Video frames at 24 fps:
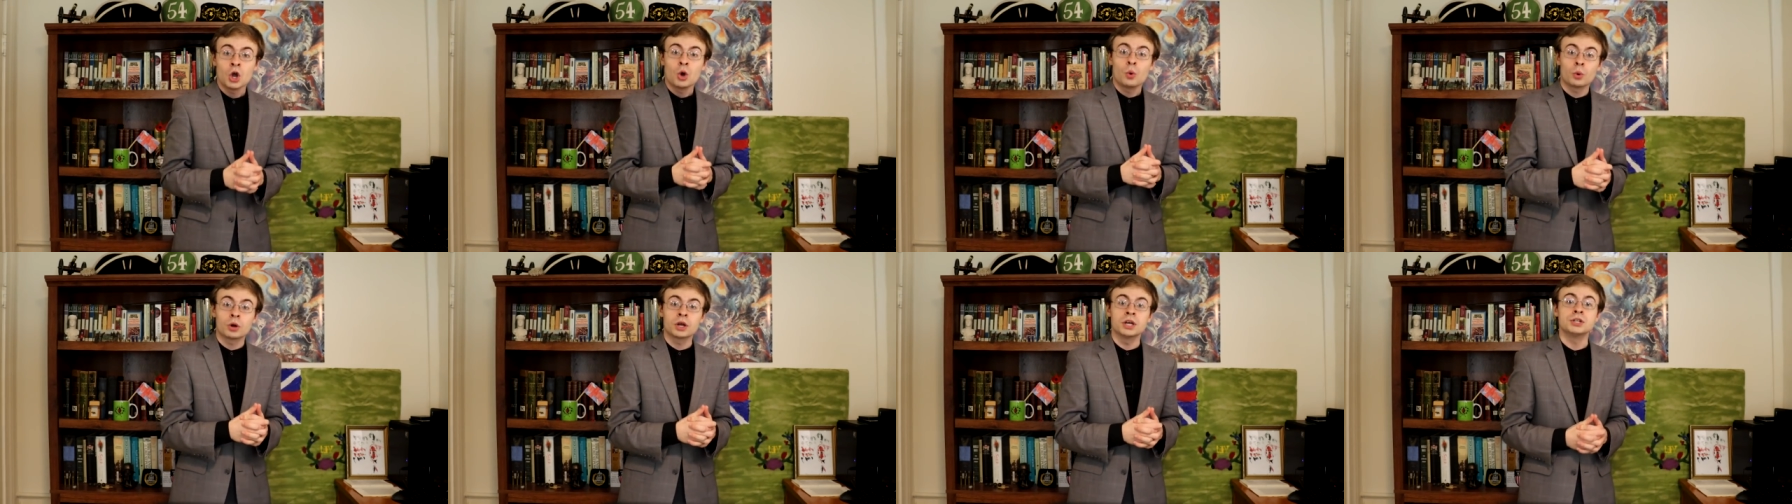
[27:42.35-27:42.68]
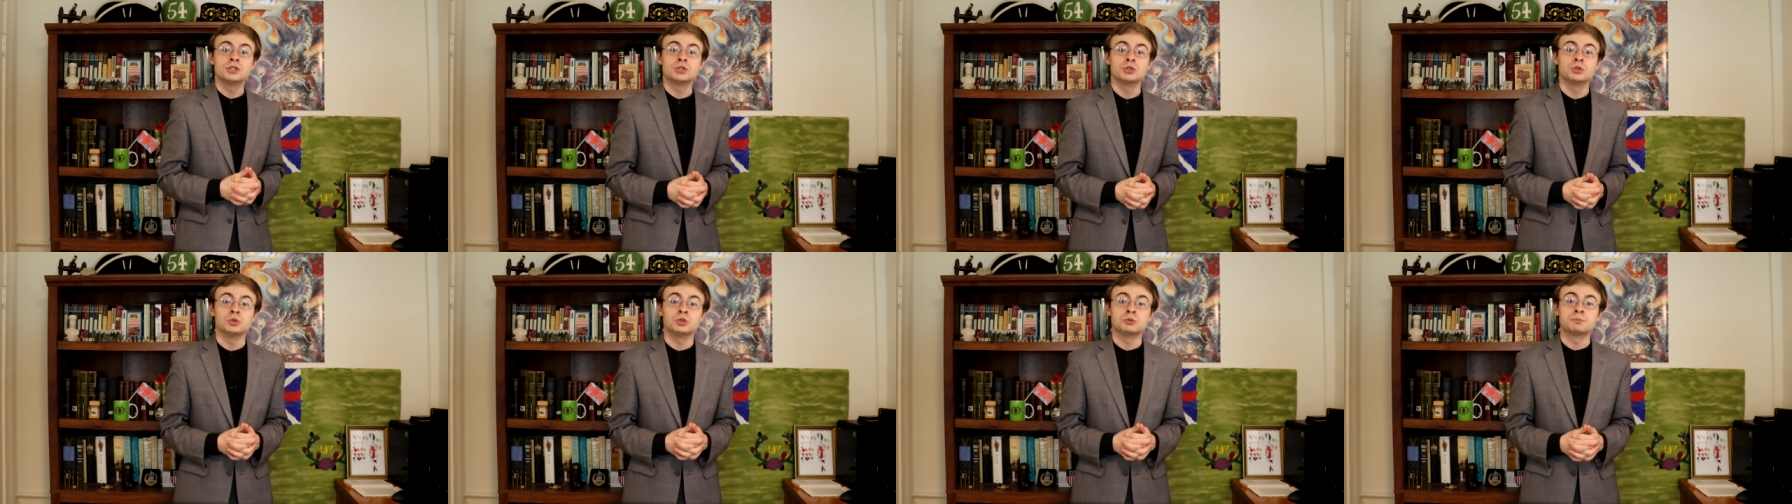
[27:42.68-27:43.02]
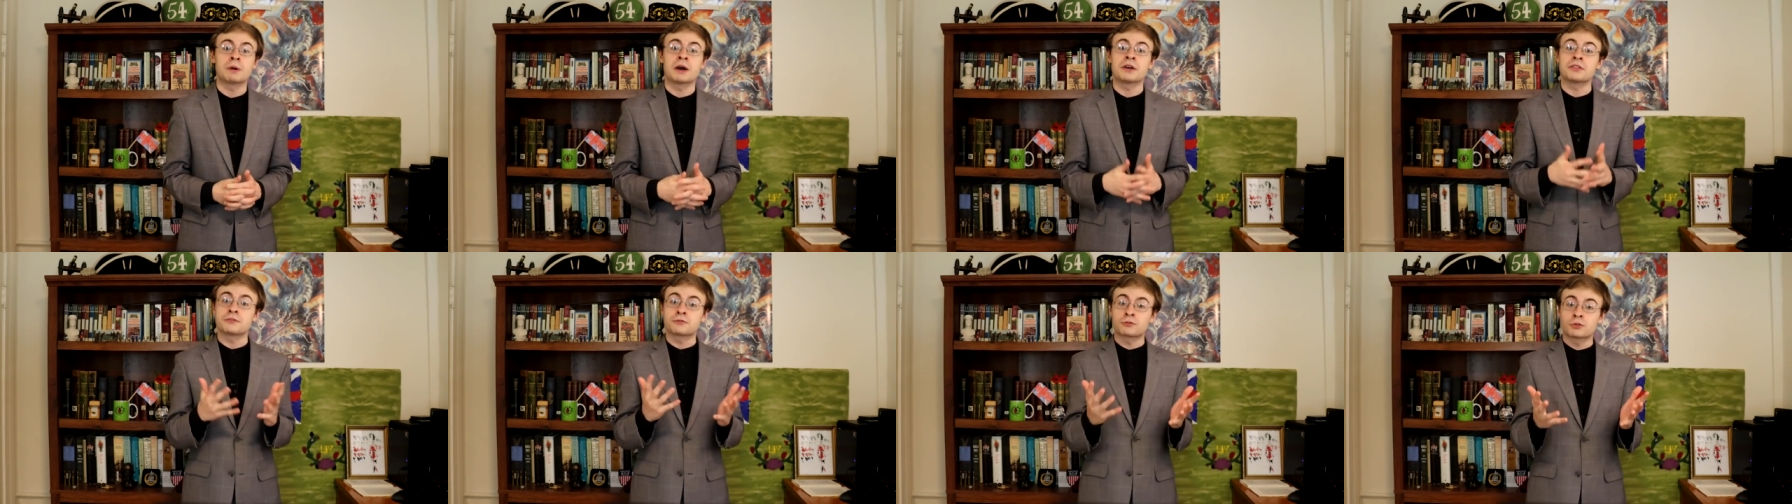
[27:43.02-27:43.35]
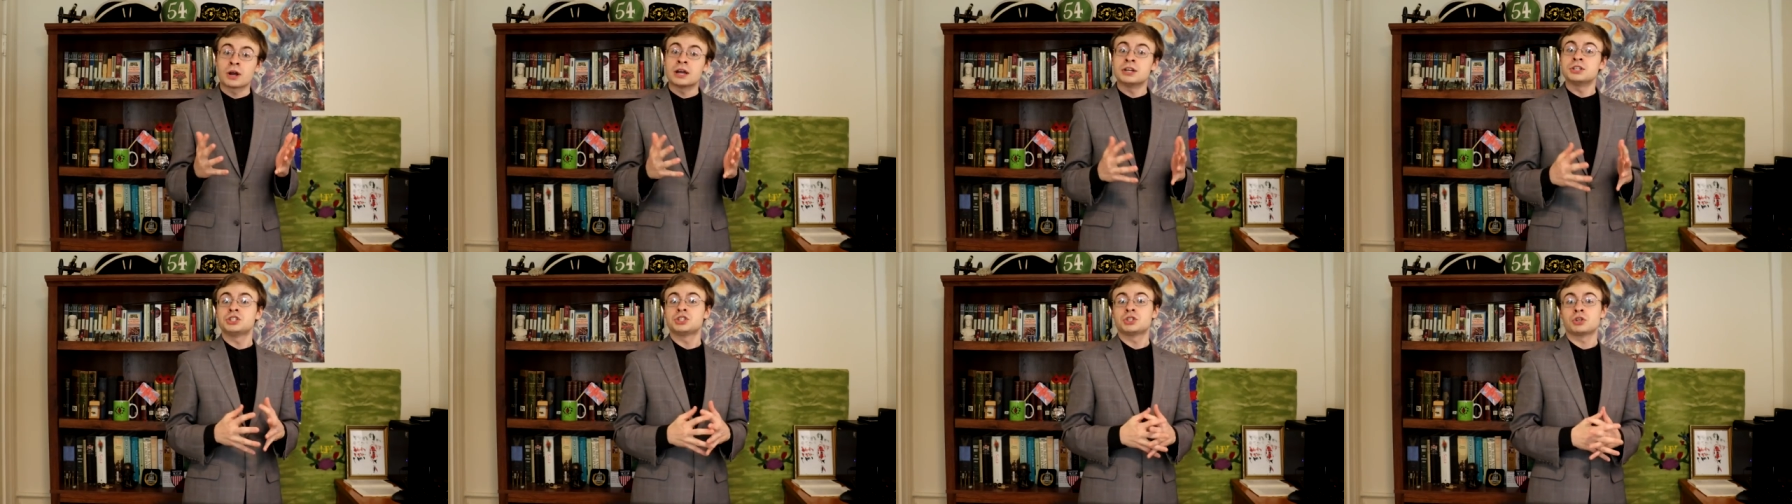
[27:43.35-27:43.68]
were introduced by the
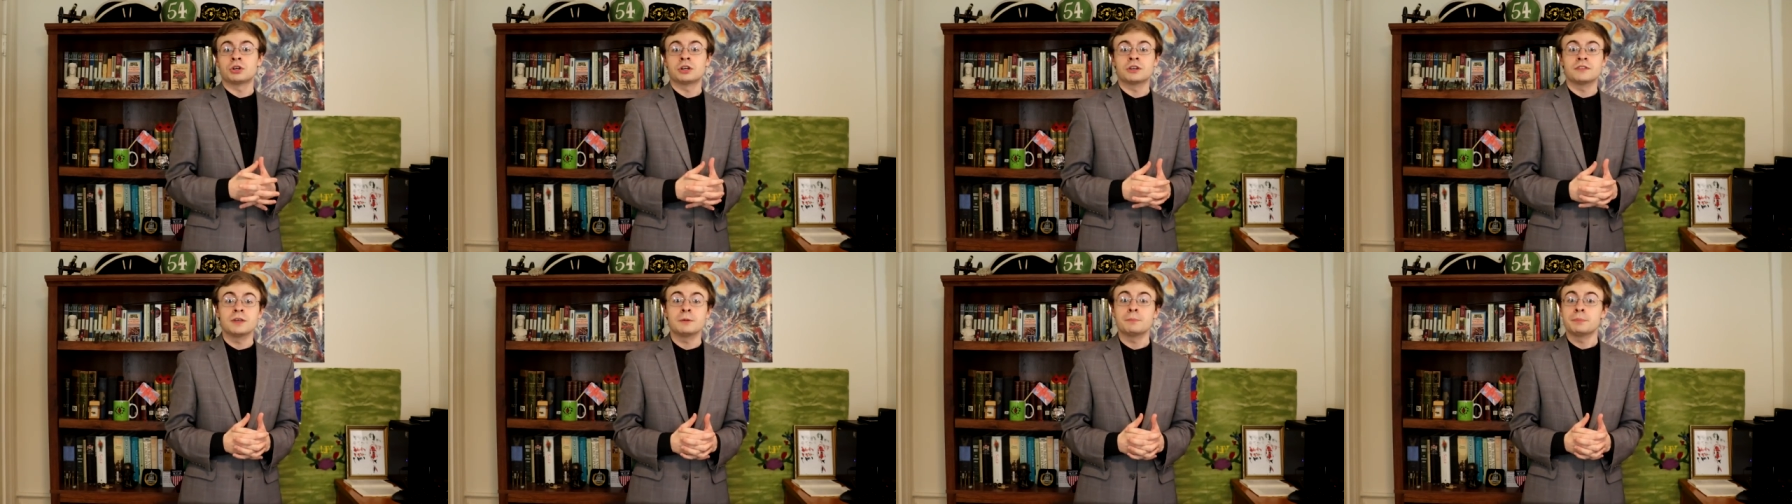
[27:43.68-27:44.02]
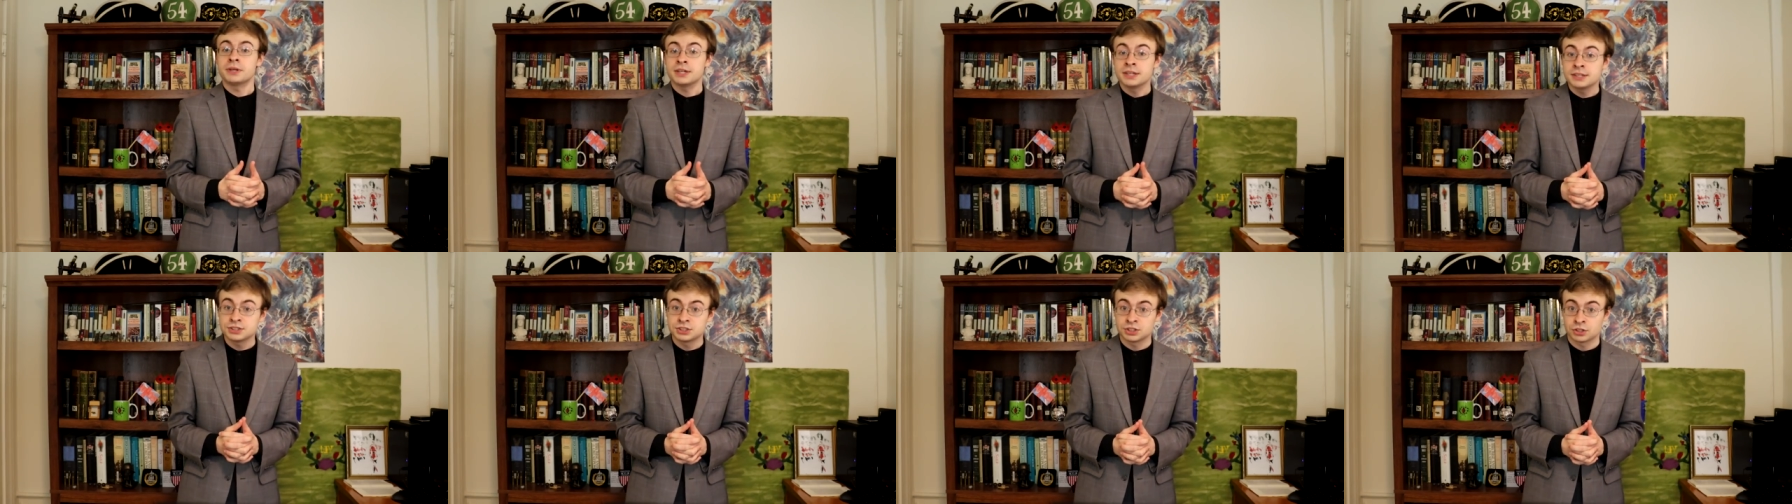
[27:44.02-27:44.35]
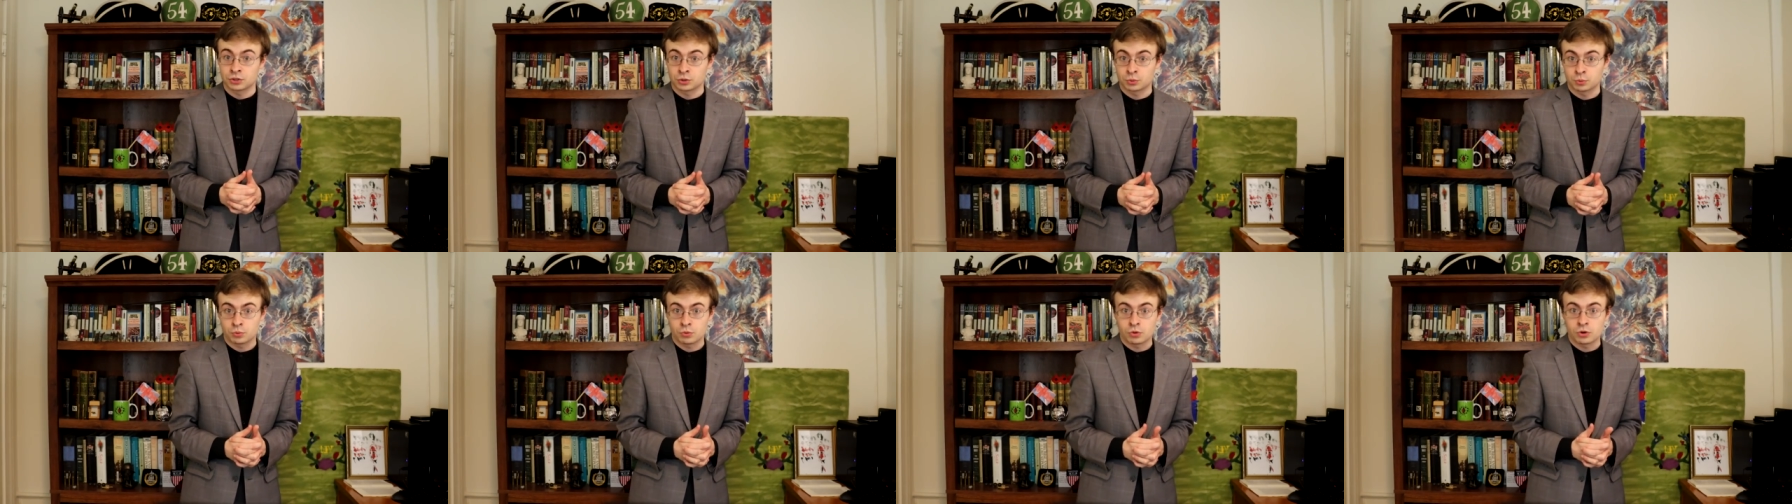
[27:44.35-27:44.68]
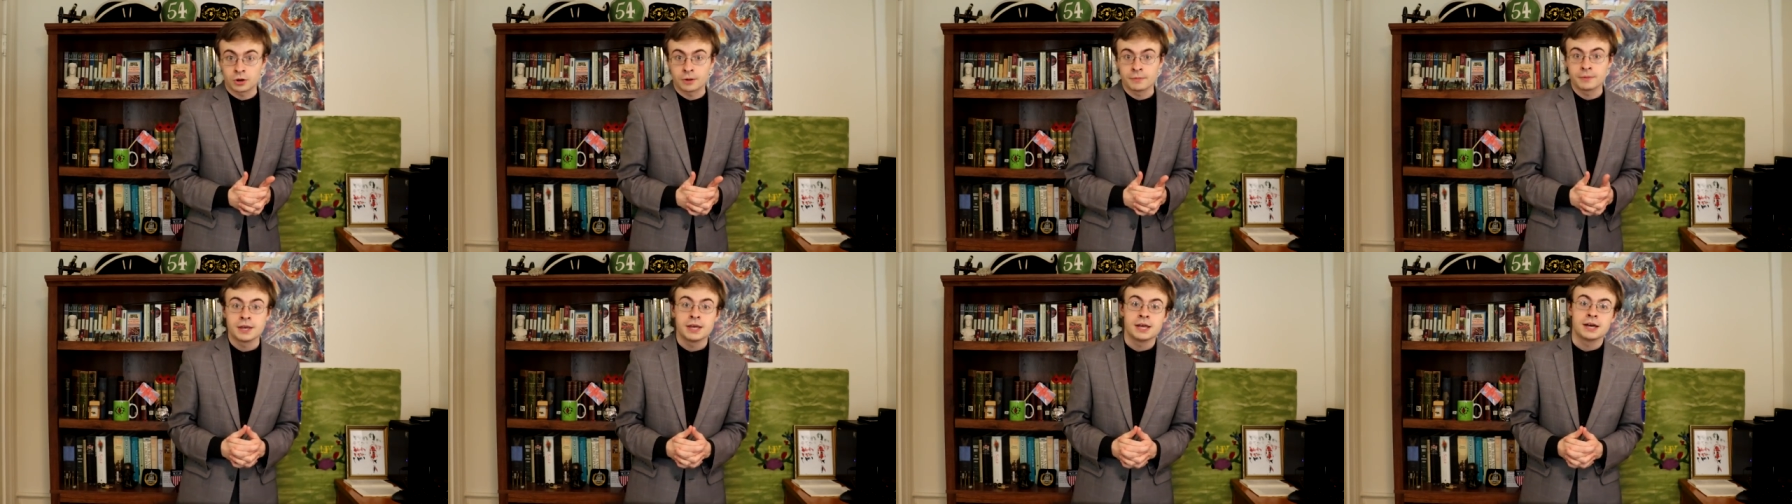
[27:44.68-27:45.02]
French during the Peninsular
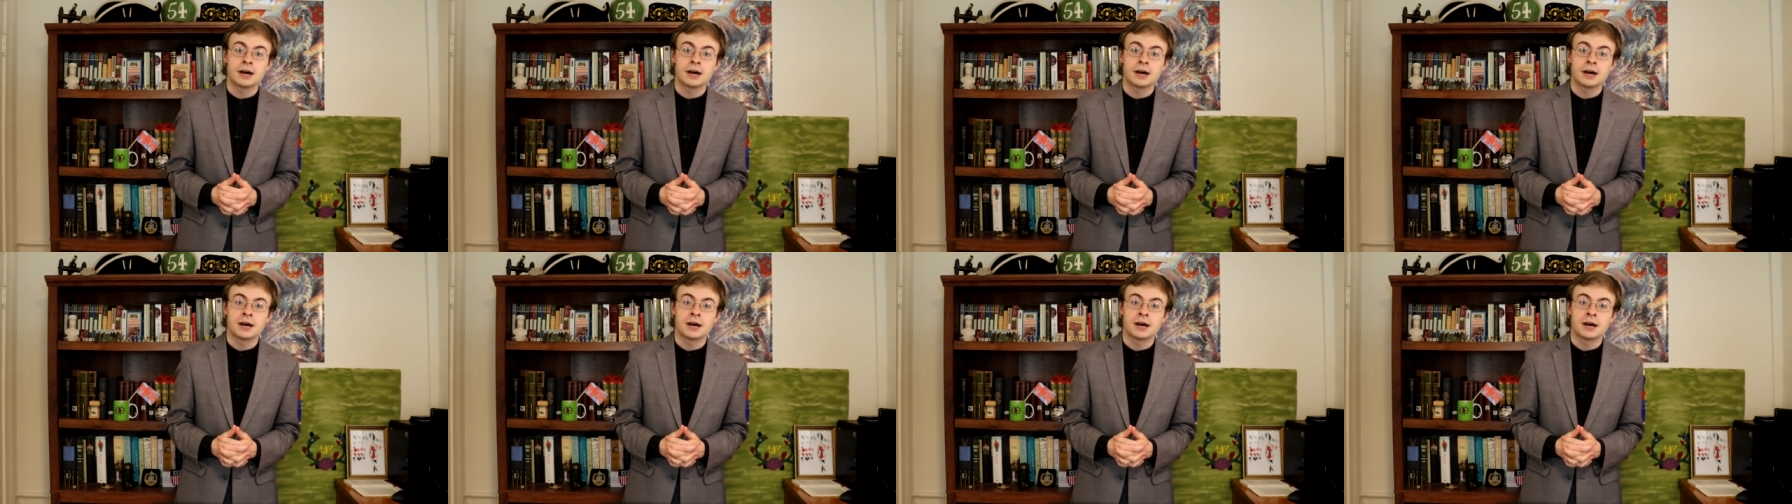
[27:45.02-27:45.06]
War.